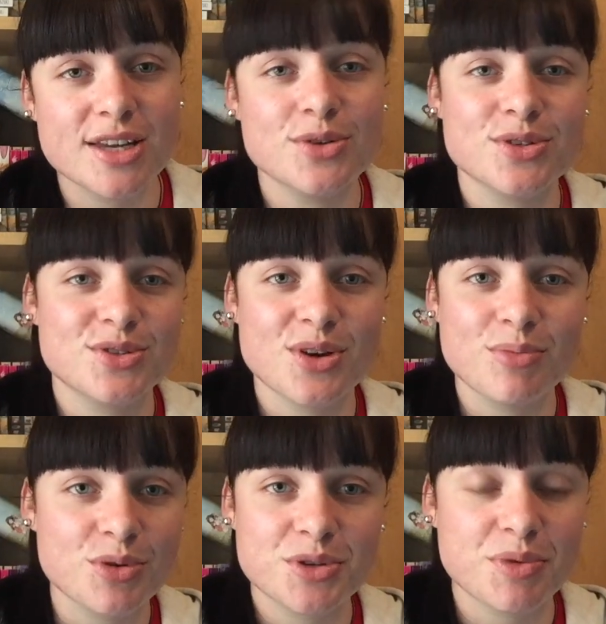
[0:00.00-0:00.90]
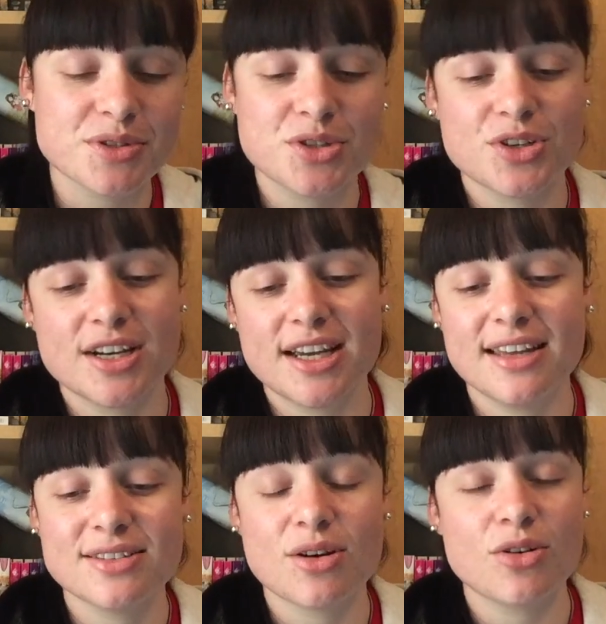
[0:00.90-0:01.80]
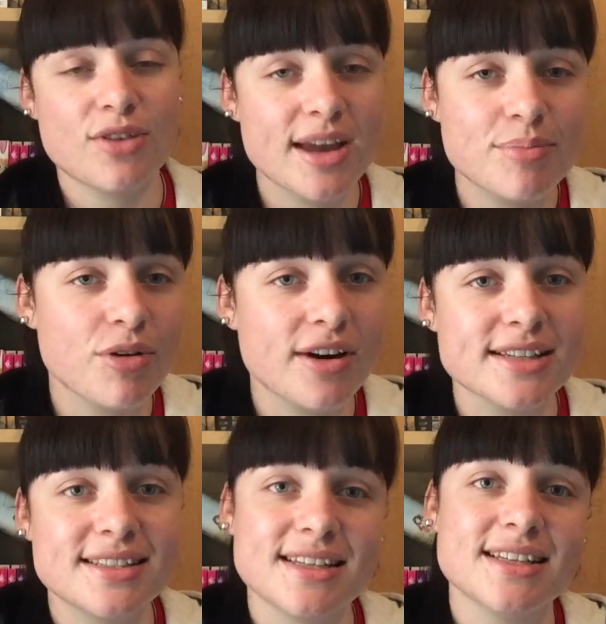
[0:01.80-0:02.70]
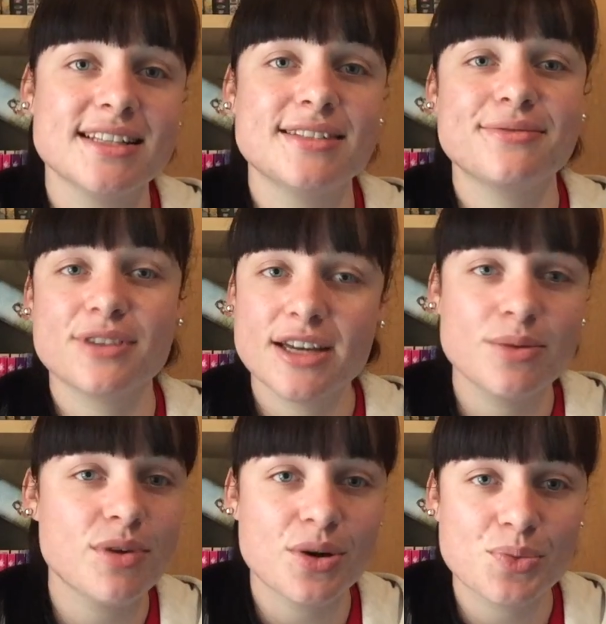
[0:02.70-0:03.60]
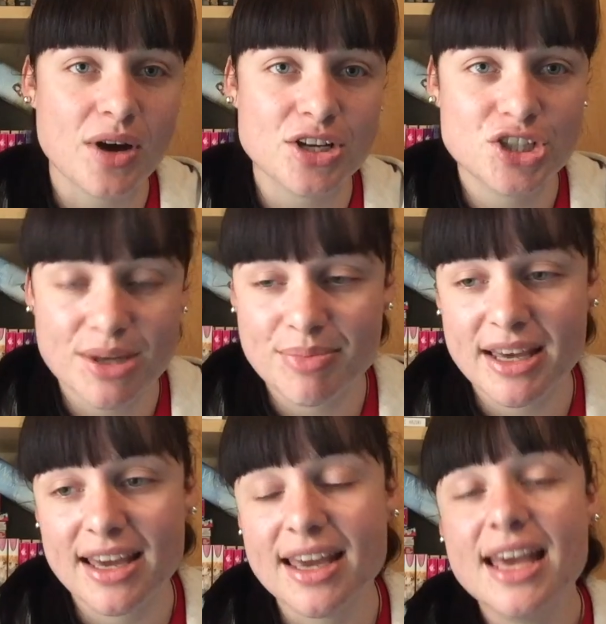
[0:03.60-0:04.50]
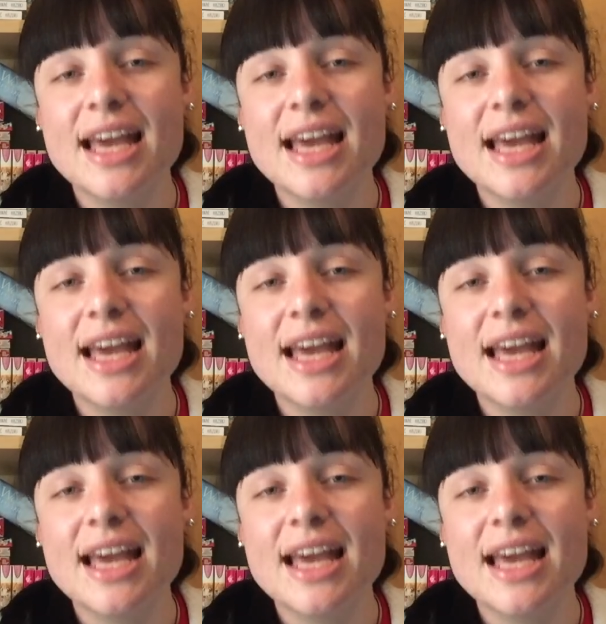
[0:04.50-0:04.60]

Who doesn't know Book Depository? It's got great prices, free worldwide shipping.